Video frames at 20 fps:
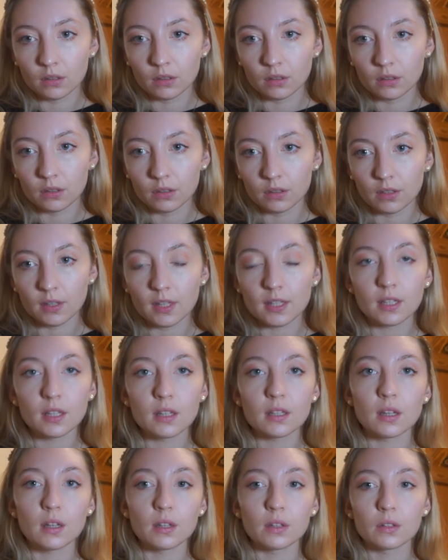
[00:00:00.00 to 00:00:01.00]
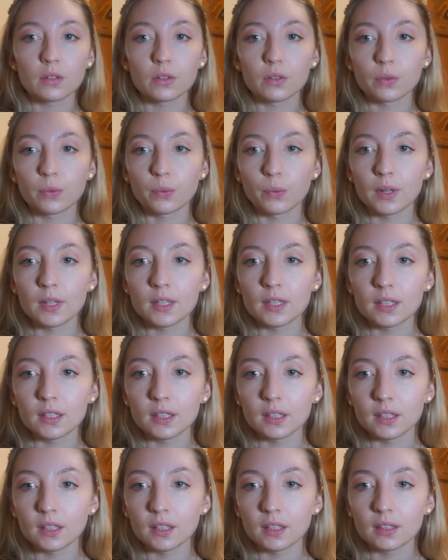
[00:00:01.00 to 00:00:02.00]
so this is
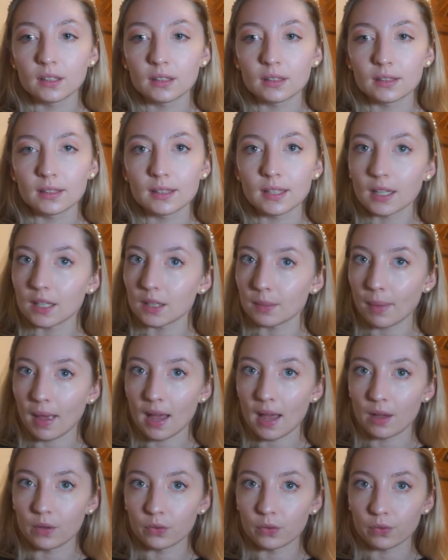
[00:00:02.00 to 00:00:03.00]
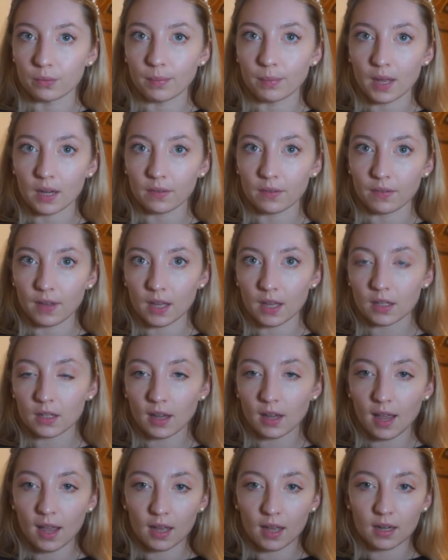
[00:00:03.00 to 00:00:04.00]
£26 from Benefit
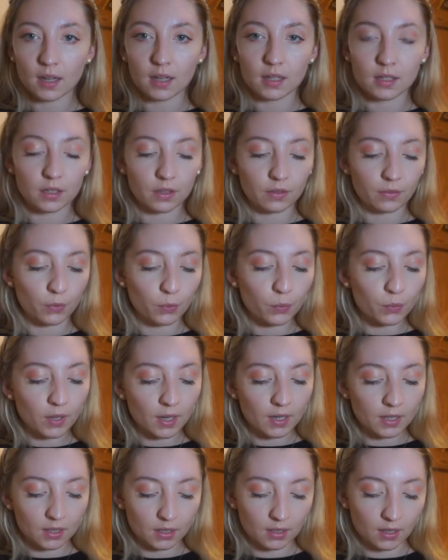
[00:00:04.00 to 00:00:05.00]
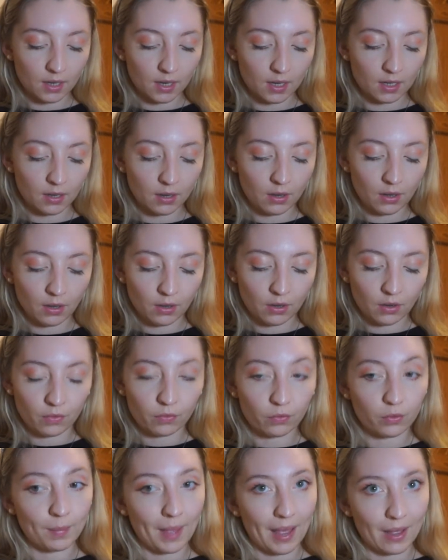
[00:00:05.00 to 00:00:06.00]
and it is £4.99
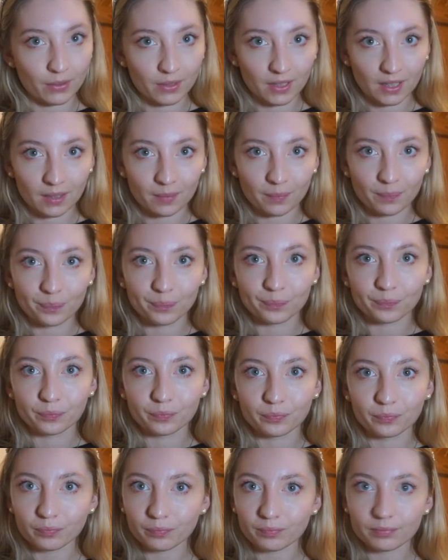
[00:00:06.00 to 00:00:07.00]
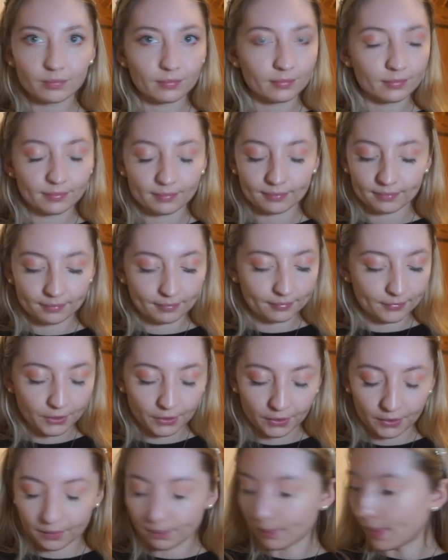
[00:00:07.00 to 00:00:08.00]
from Aldi.
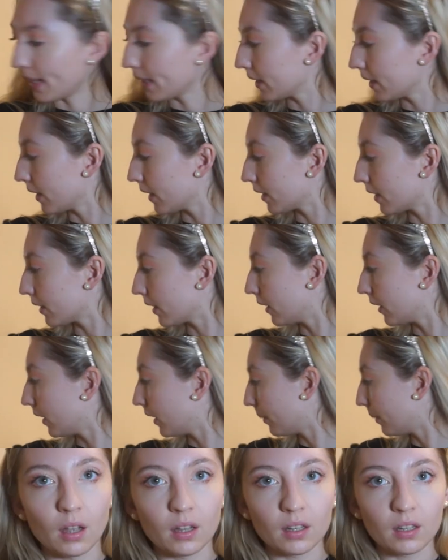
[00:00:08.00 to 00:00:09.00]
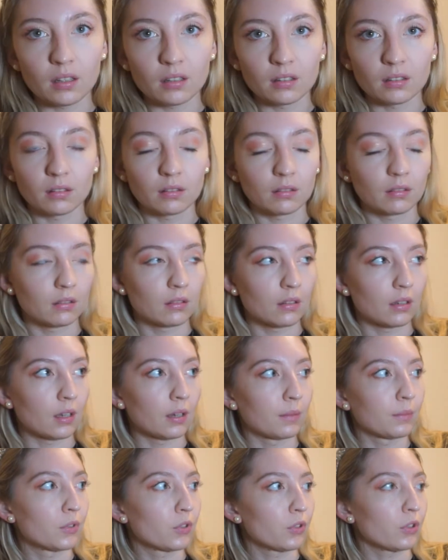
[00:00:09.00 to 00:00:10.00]
Just madness. I'm
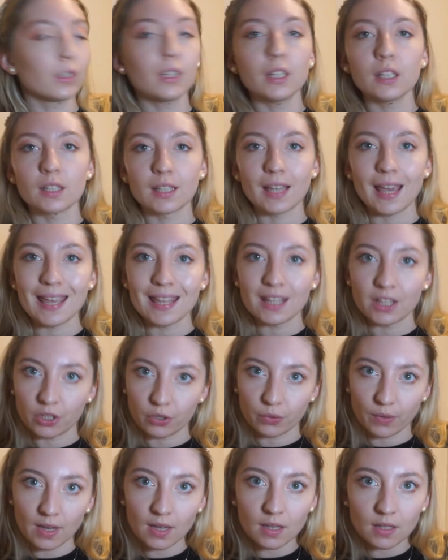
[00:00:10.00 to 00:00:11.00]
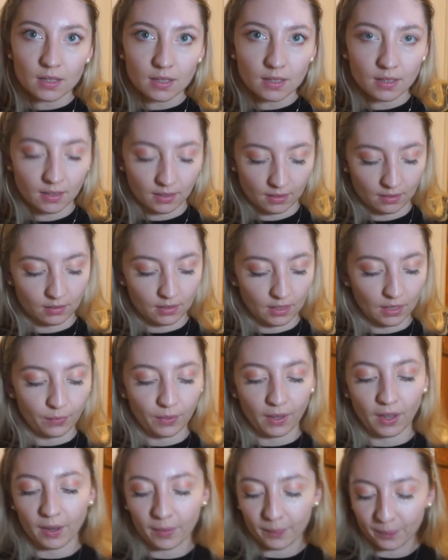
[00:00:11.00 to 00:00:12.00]
struggling to get into it. There we
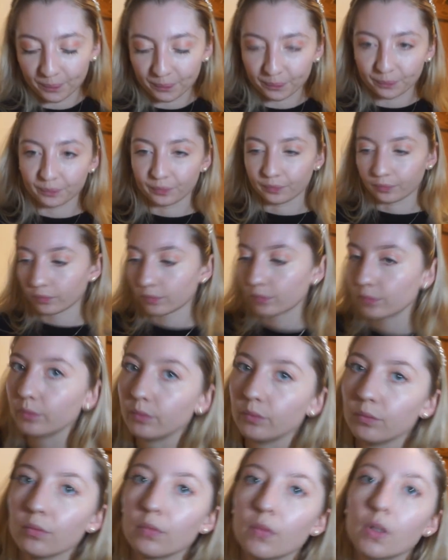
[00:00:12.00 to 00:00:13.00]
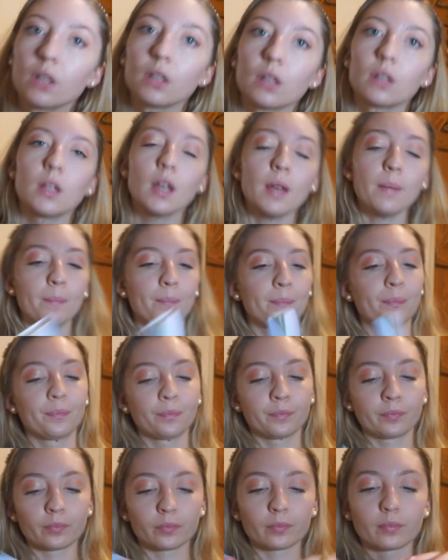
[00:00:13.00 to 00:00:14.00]
go. Done that.
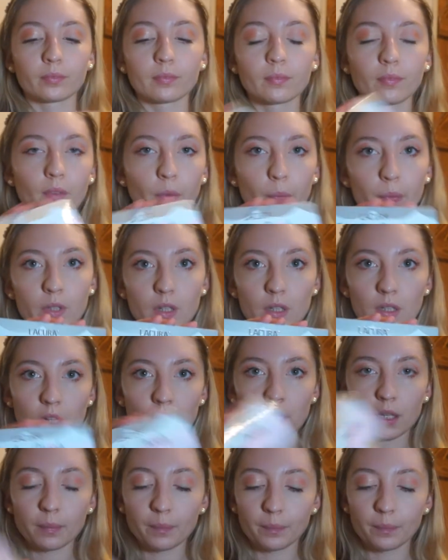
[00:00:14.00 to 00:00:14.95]
Looks like.